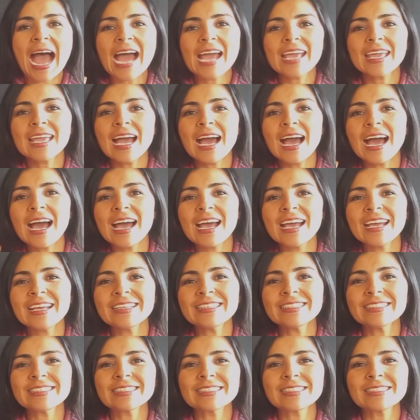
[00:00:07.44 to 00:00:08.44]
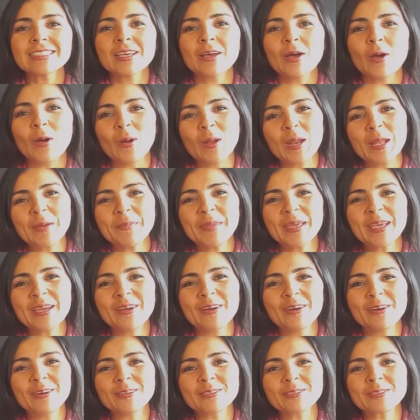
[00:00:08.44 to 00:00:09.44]
Hi guys! Hola
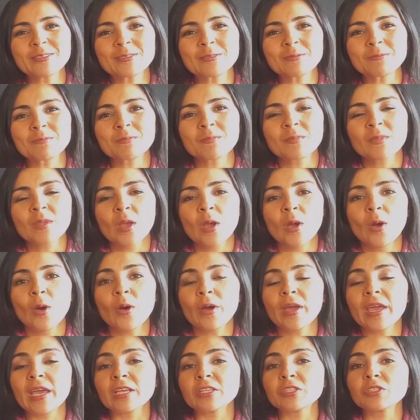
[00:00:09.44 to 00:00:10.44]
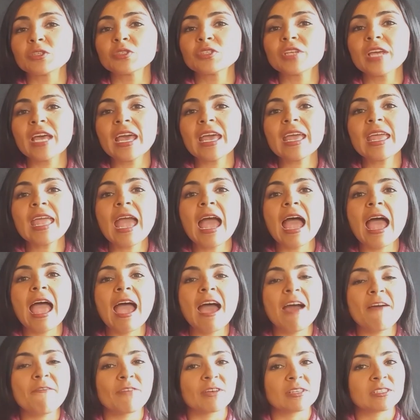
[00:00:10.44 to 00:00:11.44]
amigos! Okay, today I
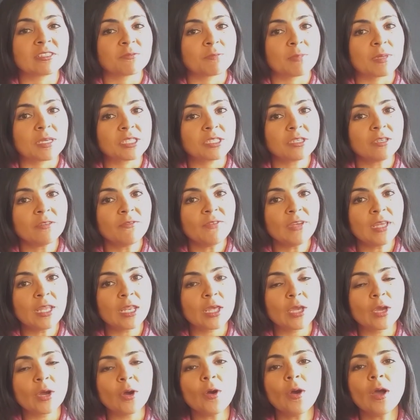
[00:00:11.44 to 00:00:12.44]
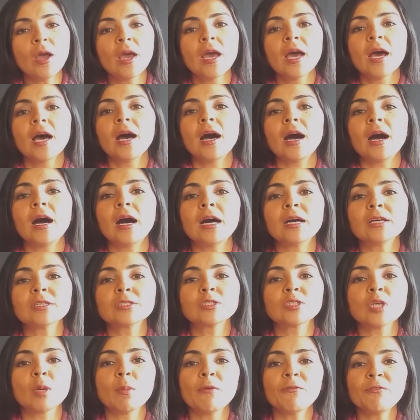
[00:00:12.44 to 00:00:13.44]
have a special video.
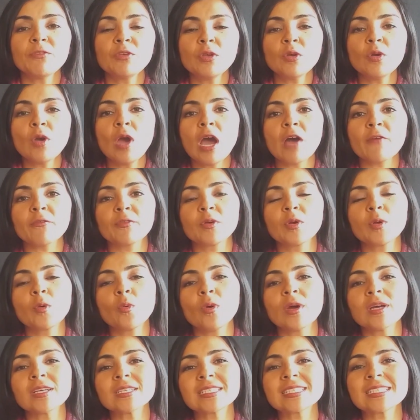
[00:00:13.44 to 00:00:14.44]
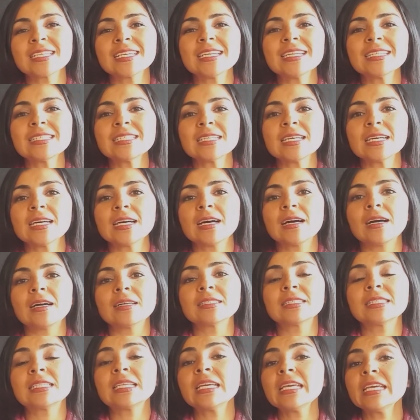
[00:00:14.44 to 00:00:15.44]
Some of you have requested
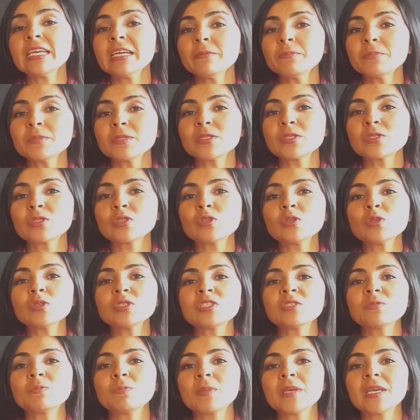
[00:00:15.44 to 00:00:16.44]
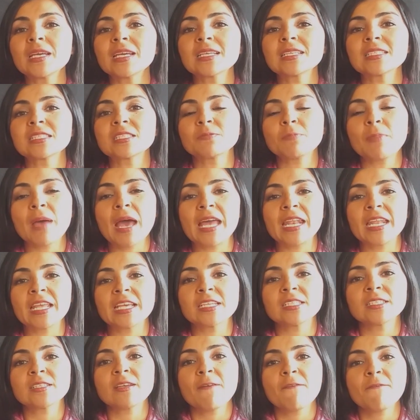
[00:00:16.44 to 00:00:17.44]
tips to speak
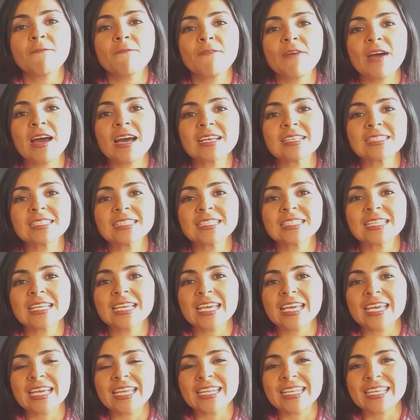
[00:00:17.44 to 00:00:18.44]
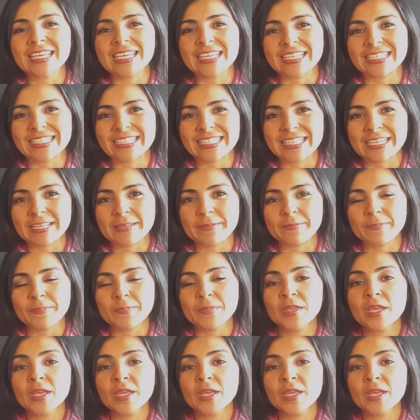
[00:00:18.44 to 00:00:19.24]
Spanish fast and easy.